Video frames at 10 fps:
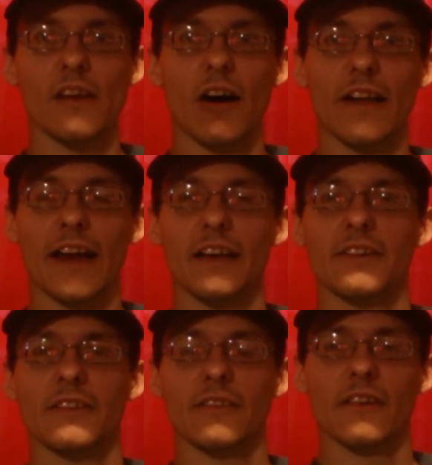All
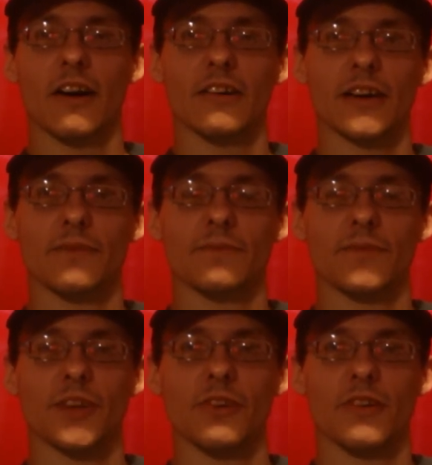
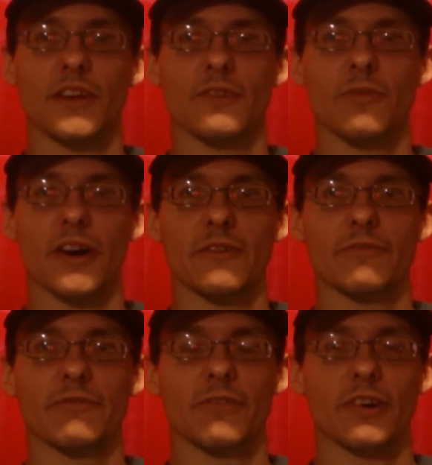I'm doing is waiting
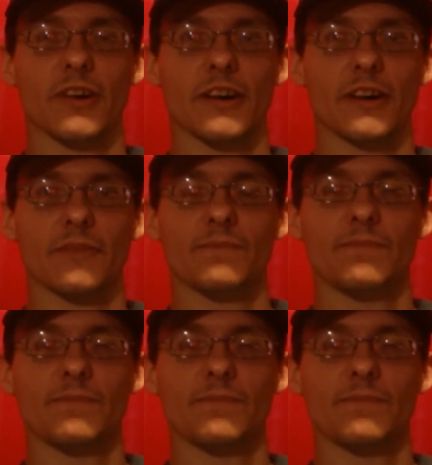for